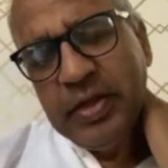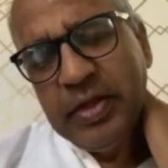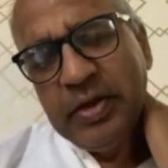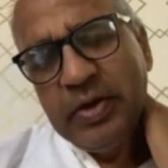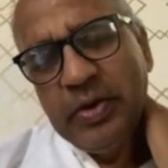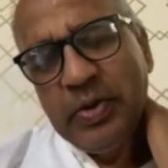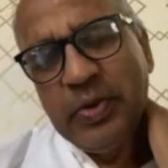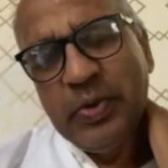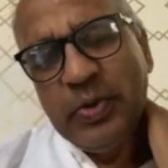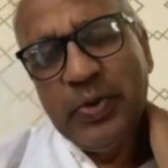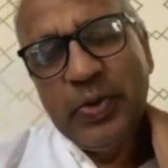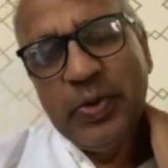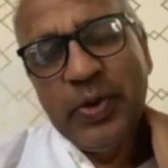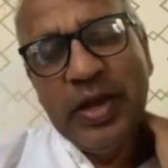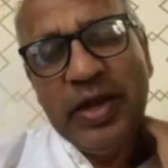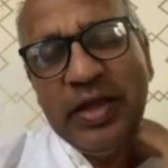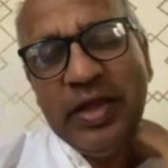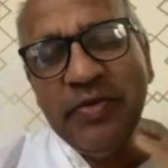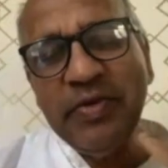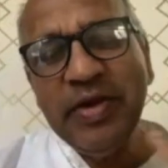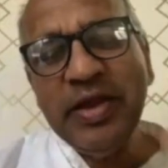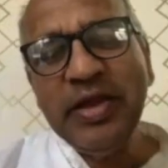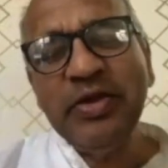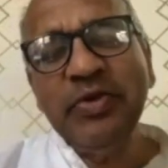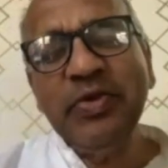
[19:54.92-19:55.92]
Only
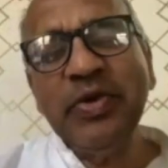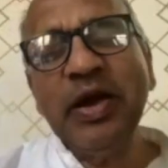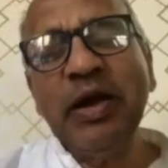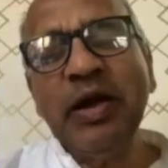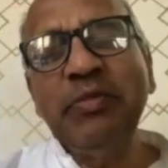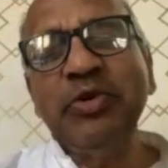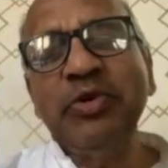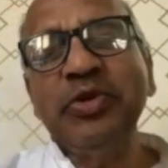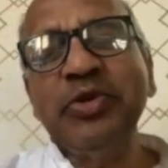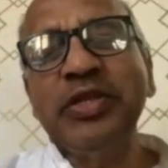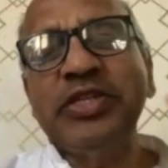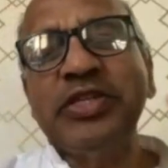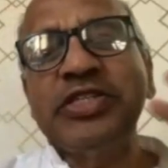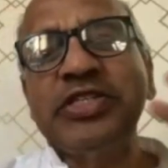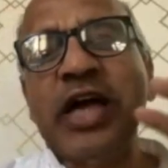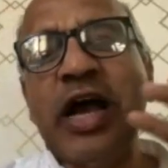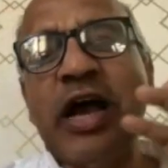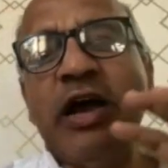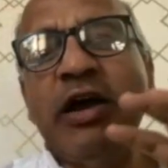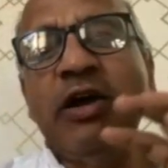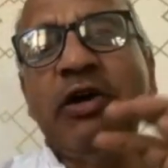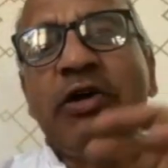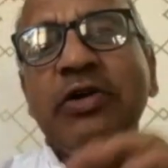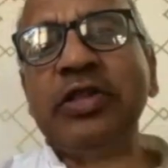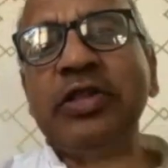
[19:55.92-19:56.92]
when you come to the
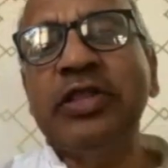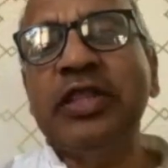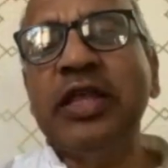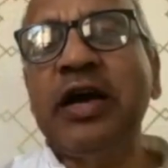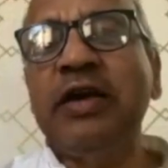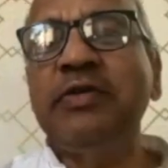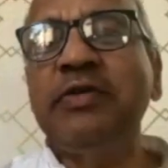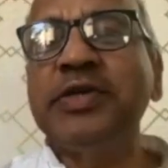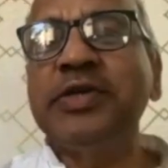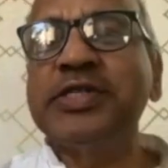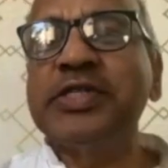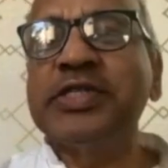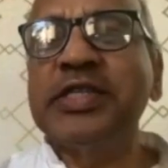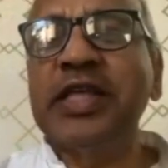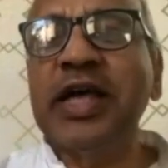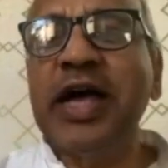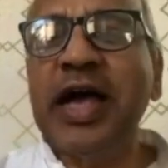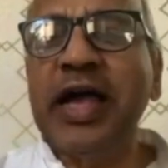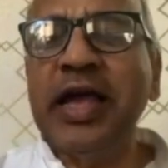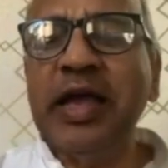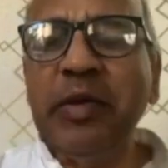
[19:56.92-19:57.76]
Jagruta Avastha,